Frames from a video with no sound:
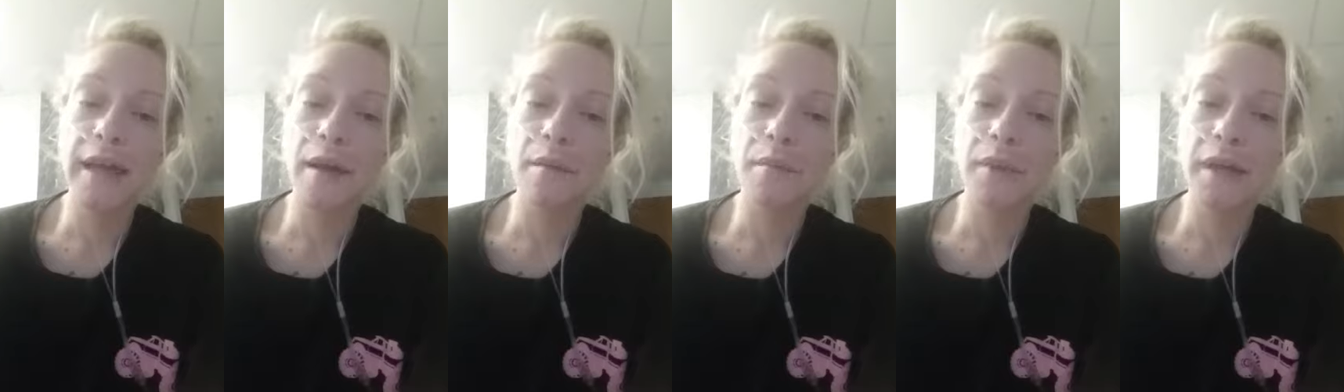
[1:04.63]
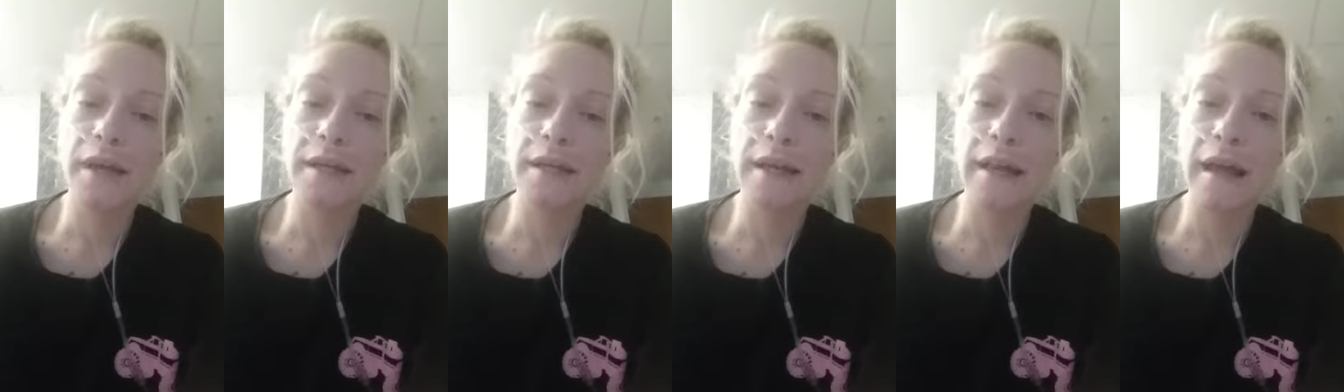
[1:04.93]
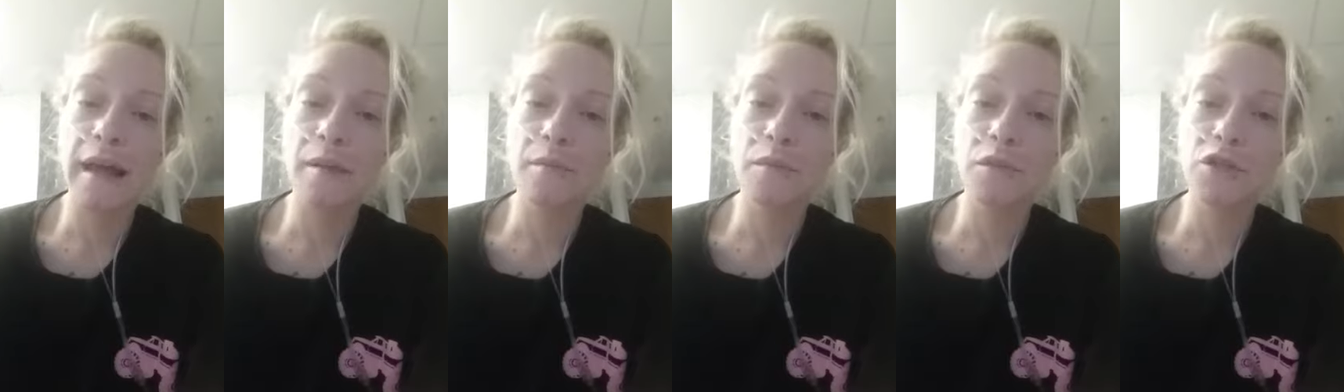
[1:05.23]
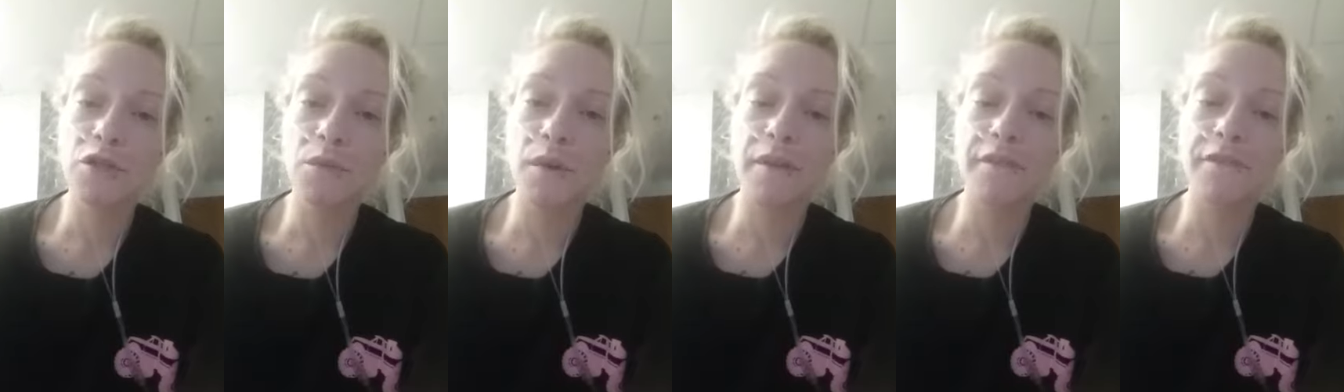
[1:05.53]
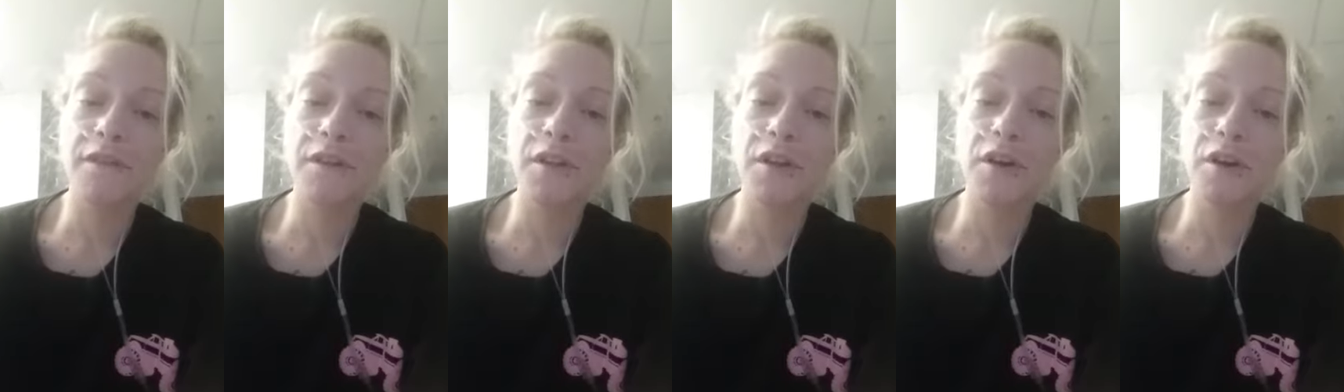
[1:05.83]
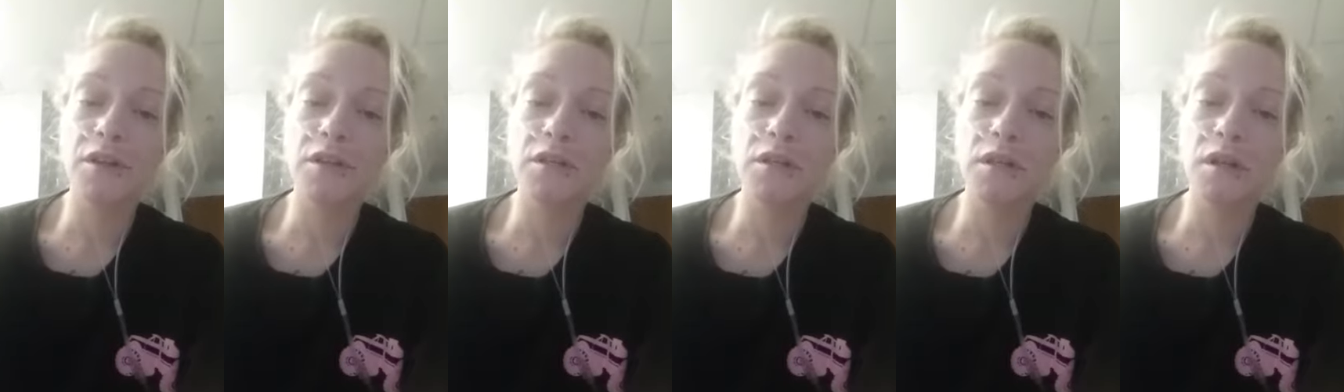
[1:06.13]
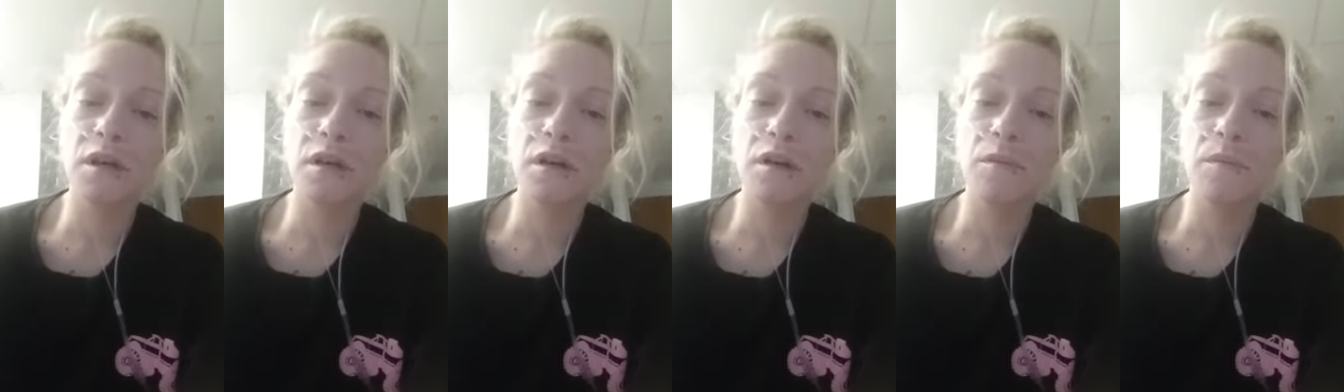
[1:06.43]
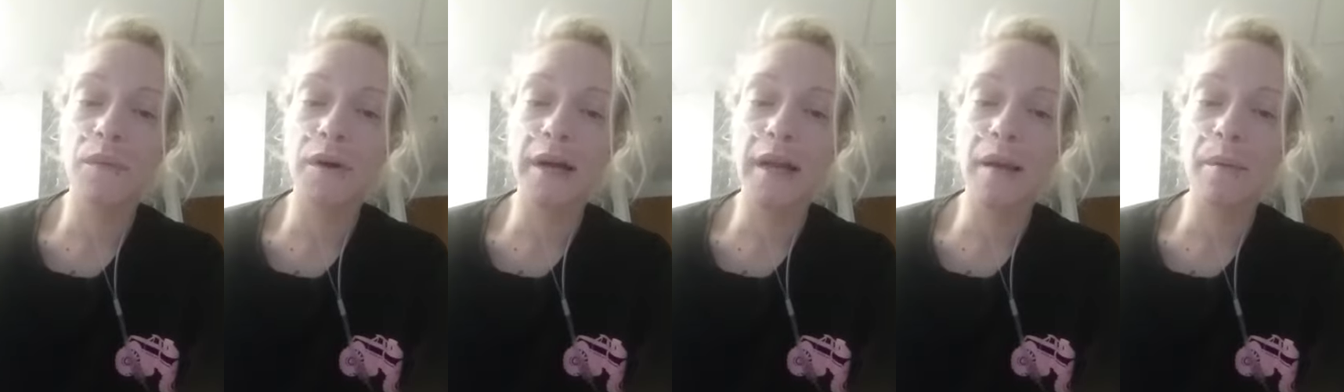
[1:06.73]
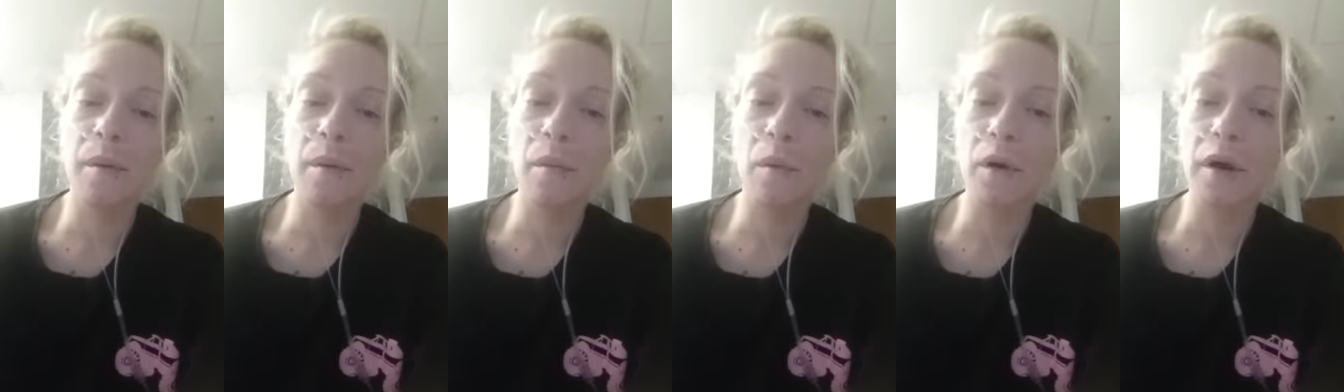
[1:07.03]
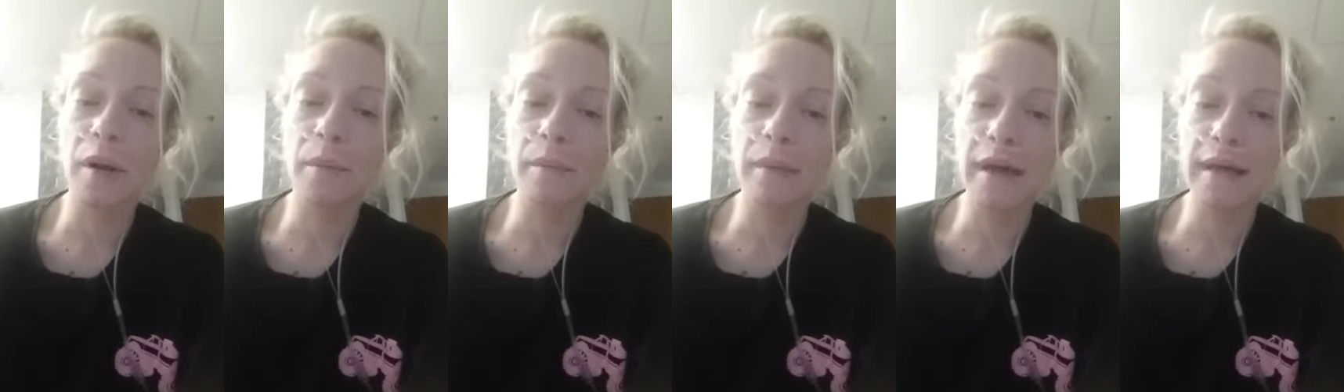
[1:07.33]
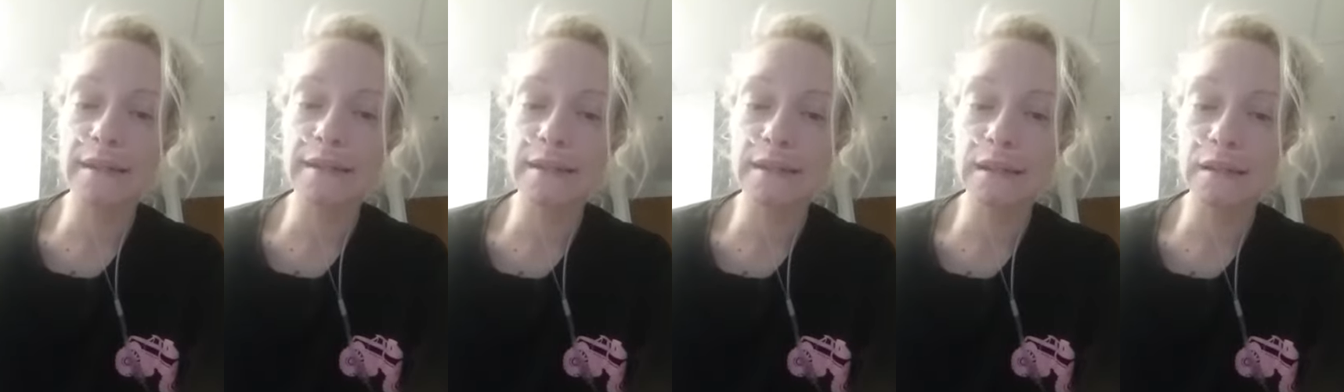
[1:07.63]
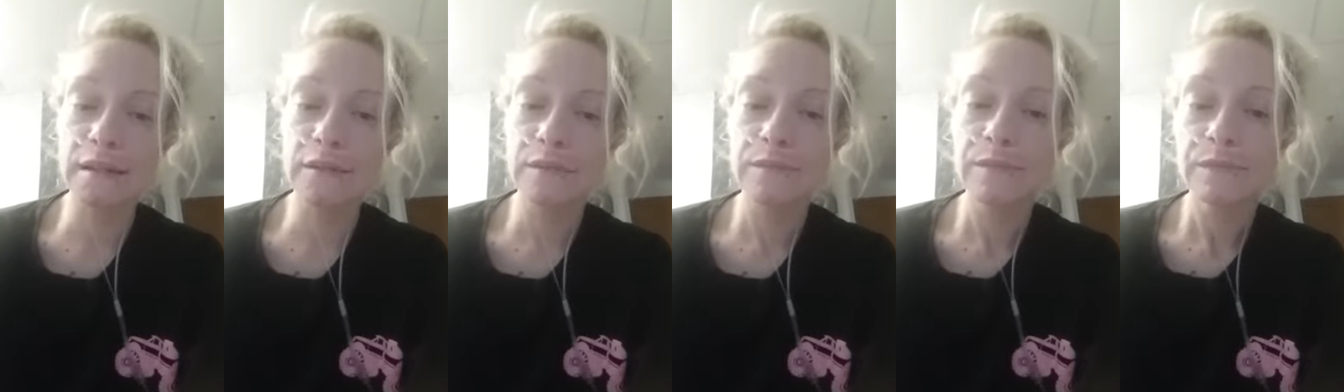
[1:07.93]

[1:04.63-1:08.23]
game plan today. I'm just waiting for the nurse to bring in my morning meds